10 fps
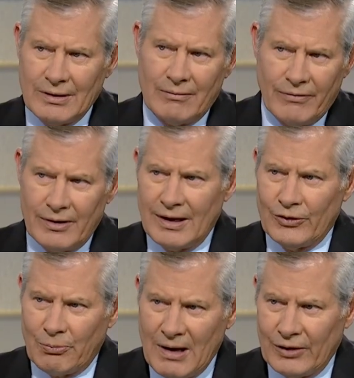converting
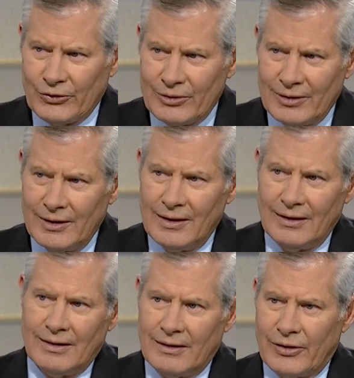his master
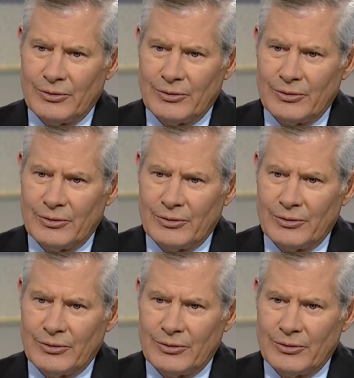uh,